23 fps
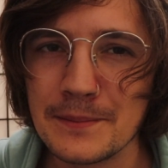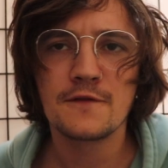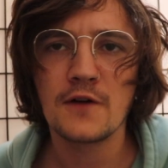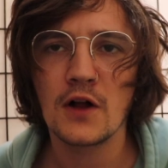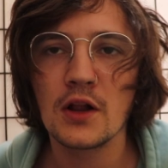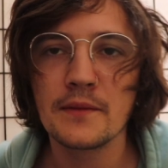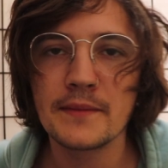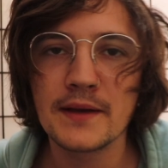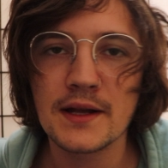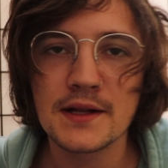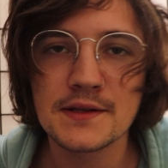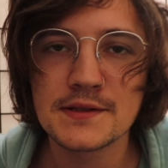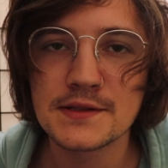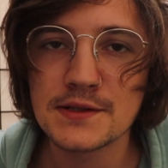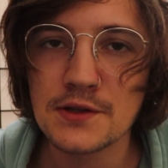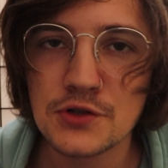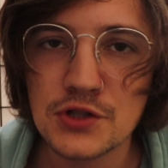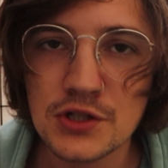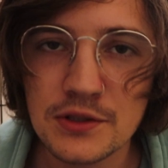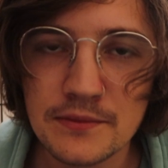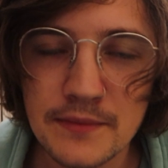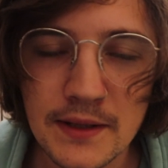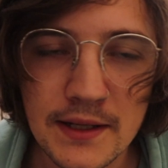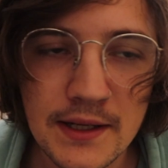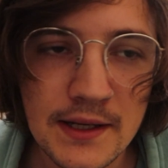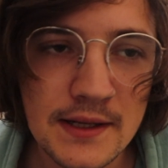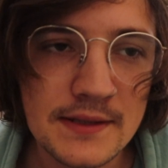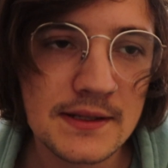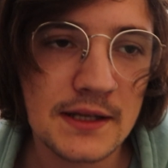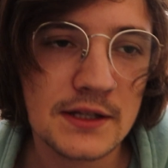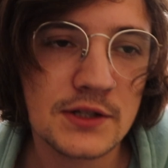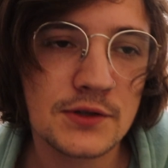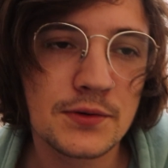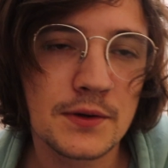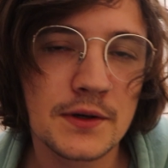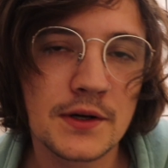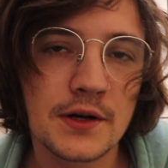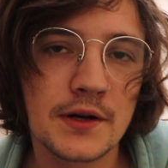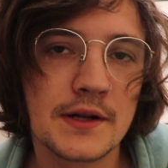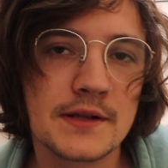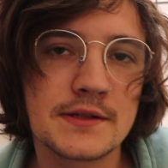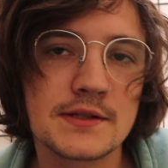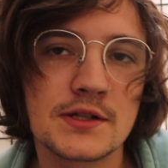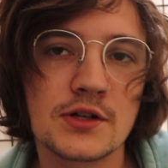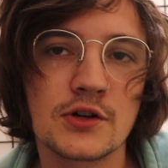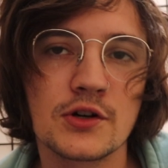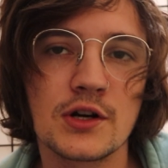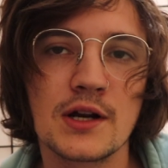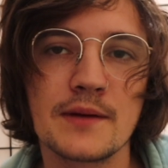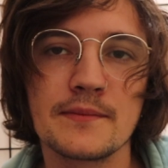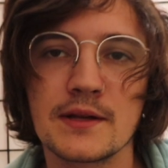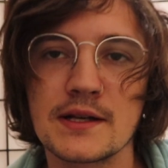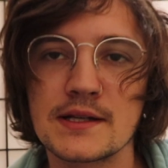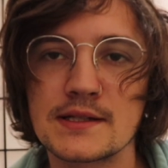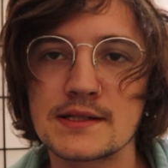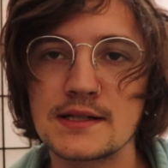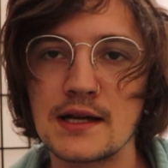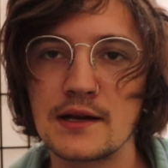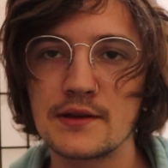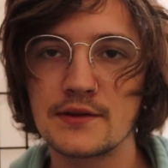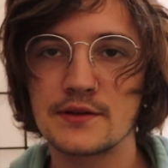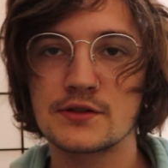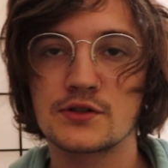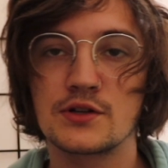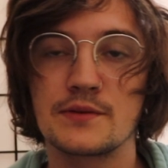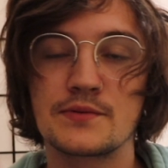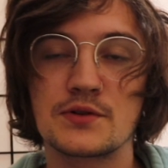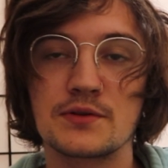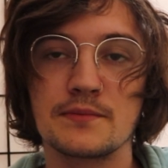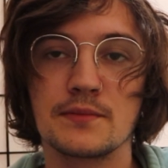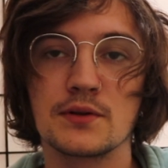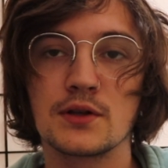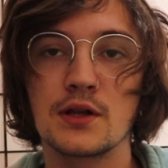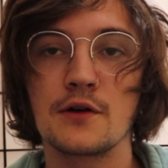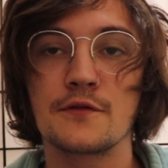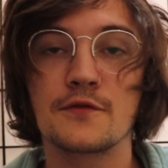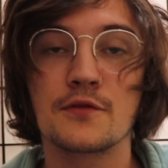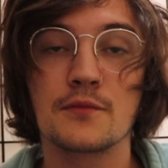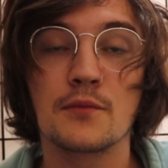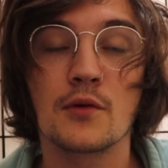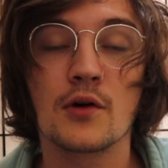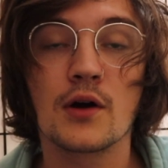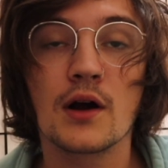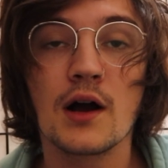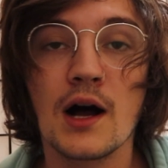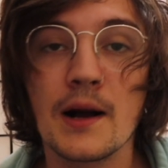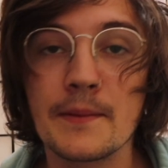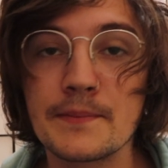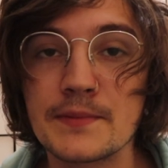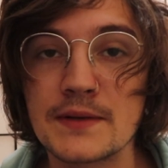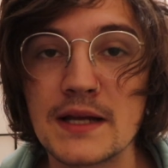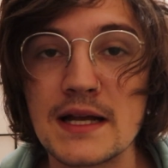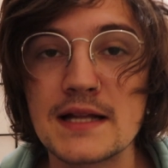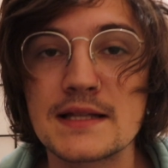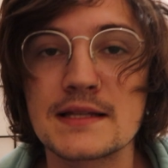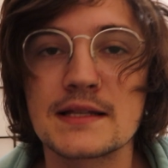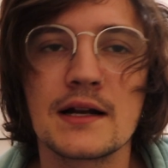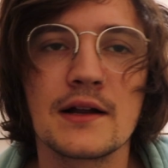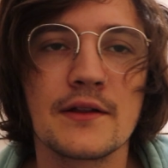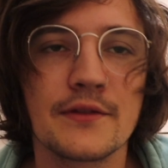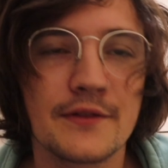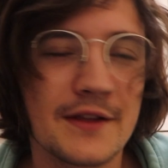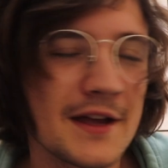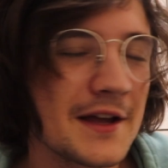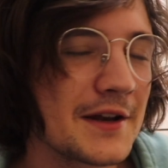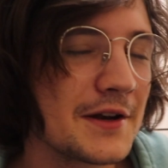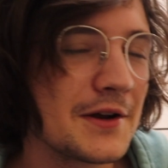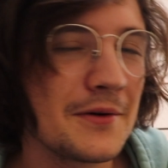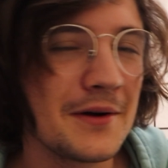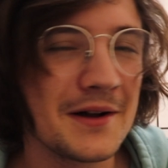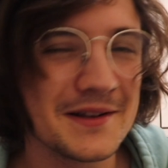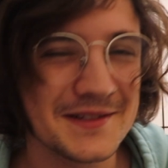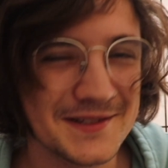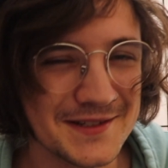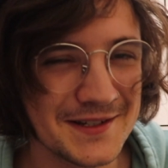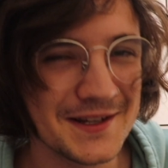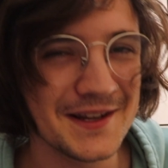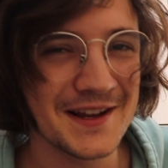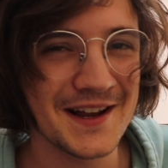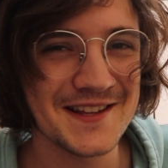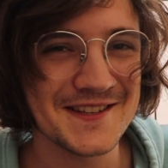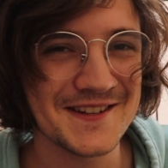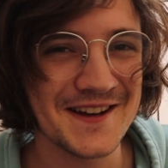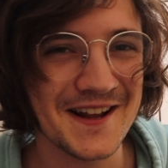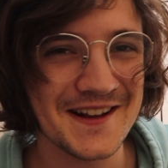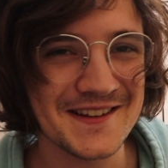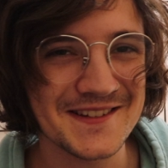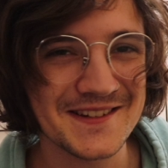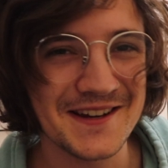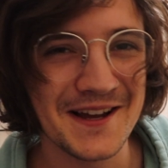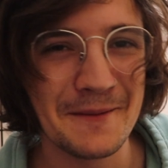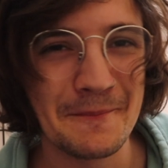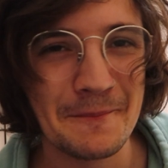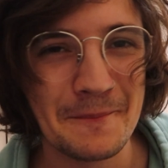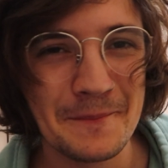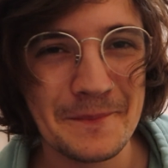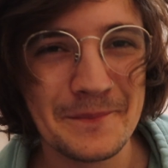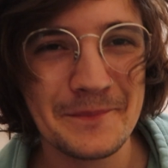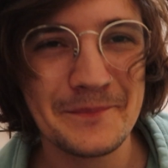Follow me on social medias like Twitter and Instagram. Links down in the description below for more updates. And on that note, I'll see you guys next time.